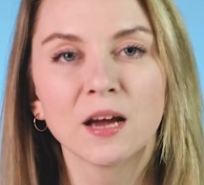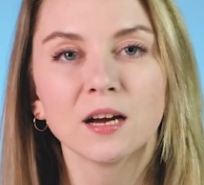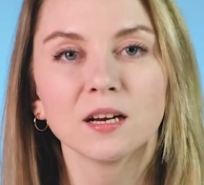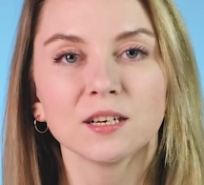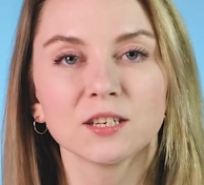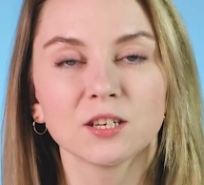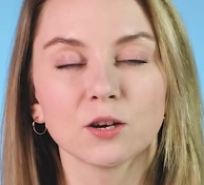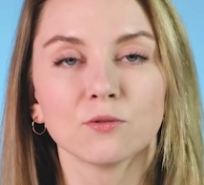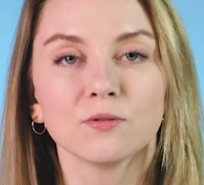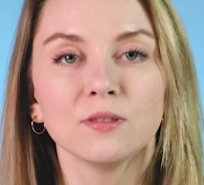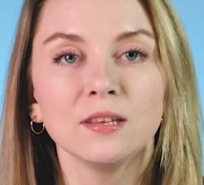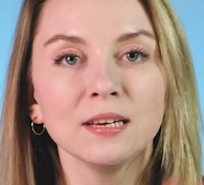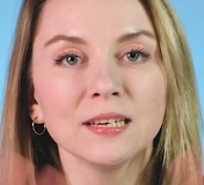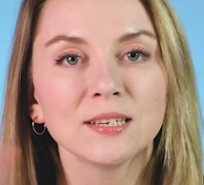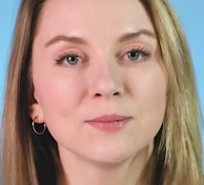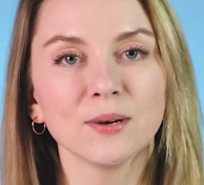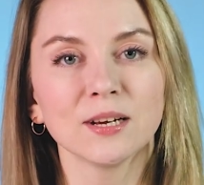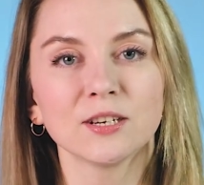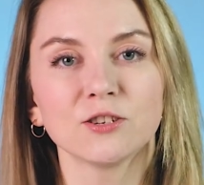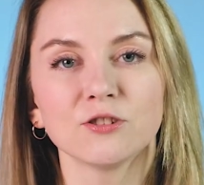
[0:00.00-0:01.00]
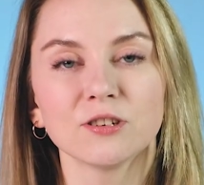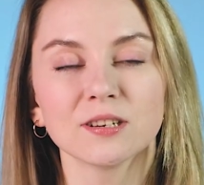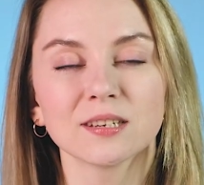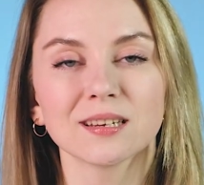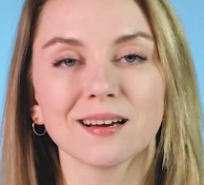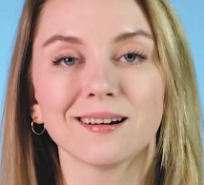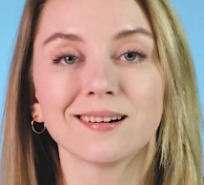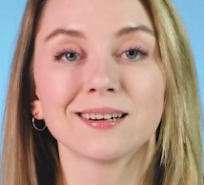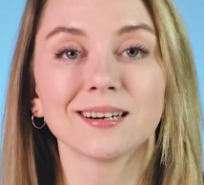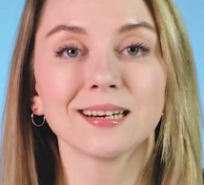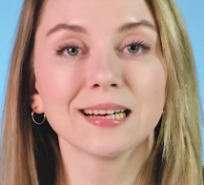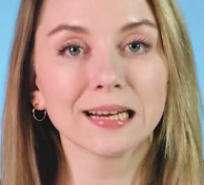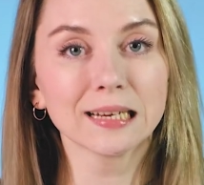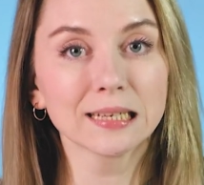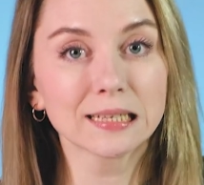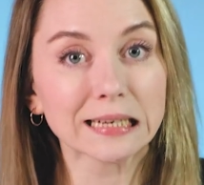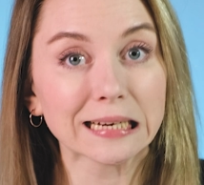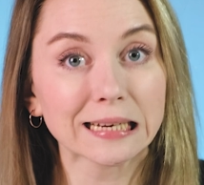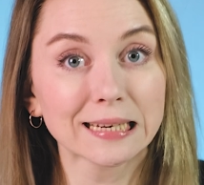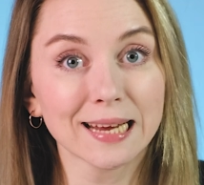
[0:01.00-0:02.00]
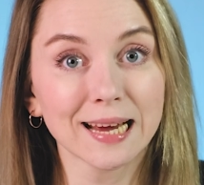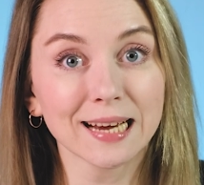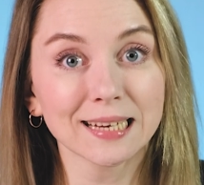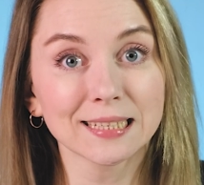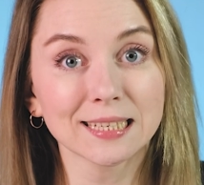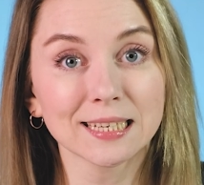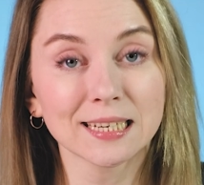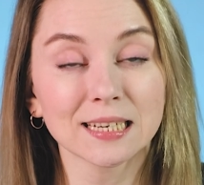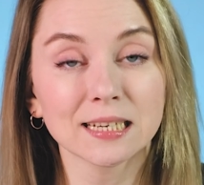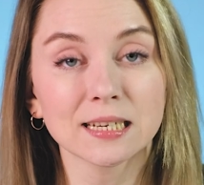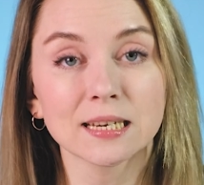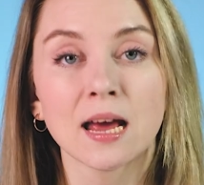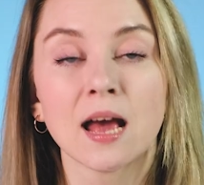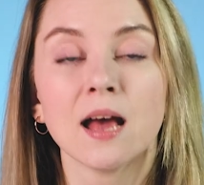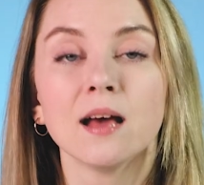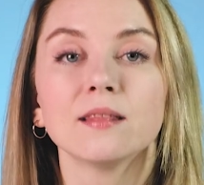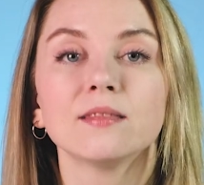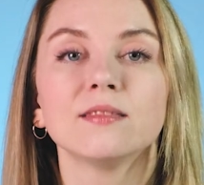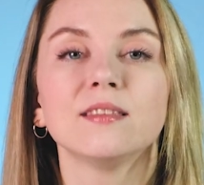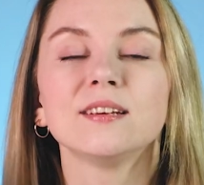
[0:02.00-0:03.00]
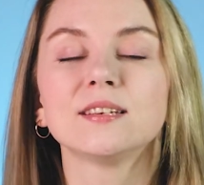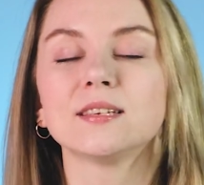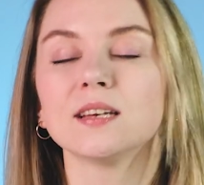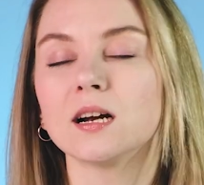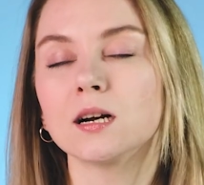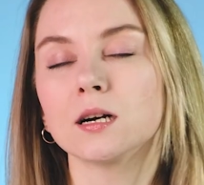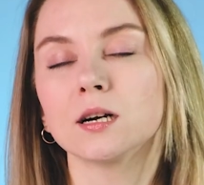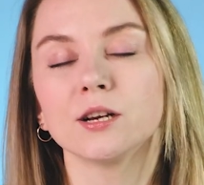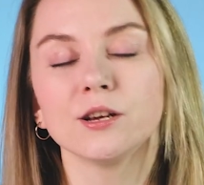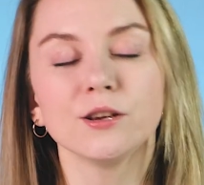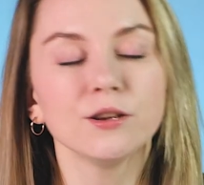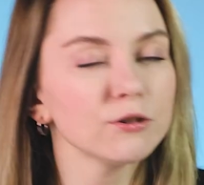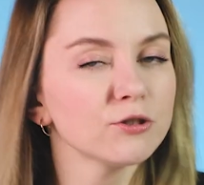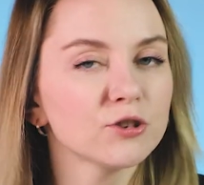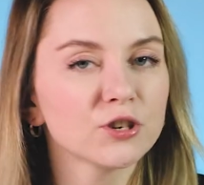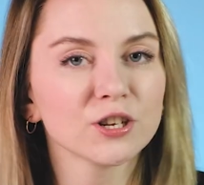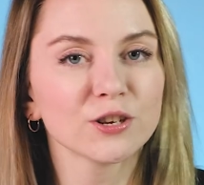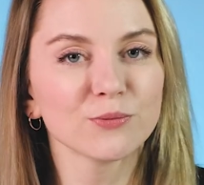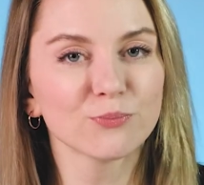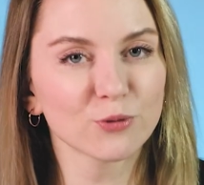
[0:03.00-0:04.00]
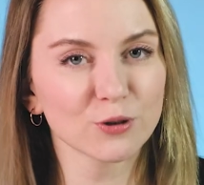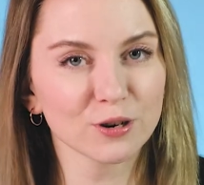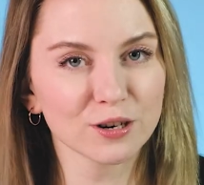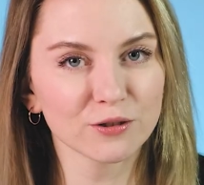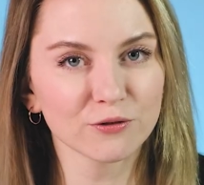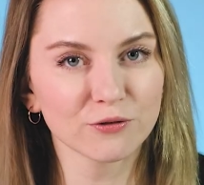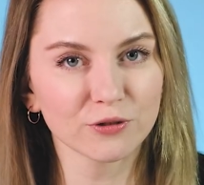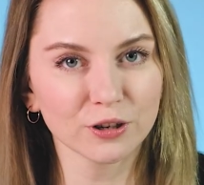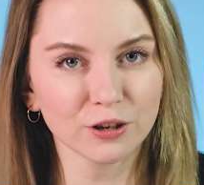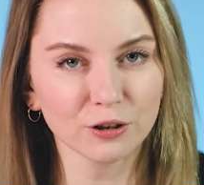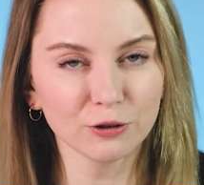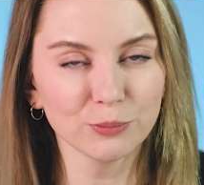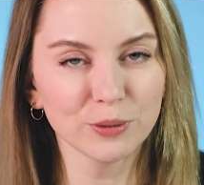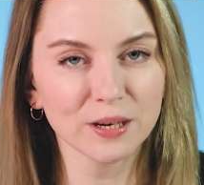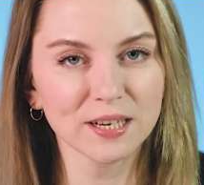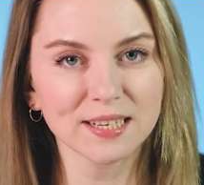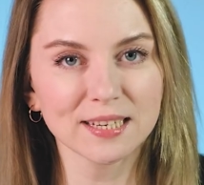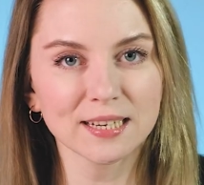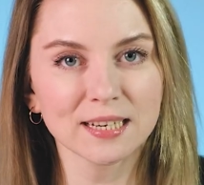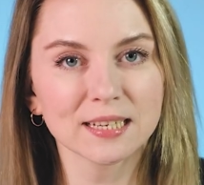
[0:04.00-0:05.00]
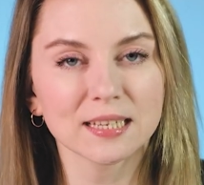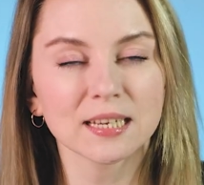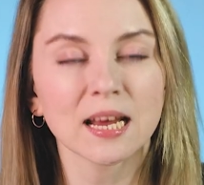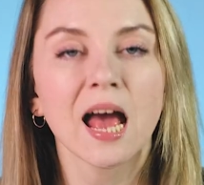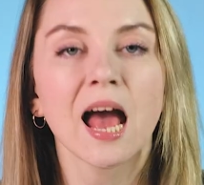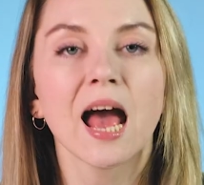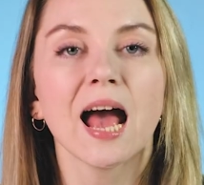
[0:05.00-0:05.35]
So these metrics are interconnected, these are hugely important for your business,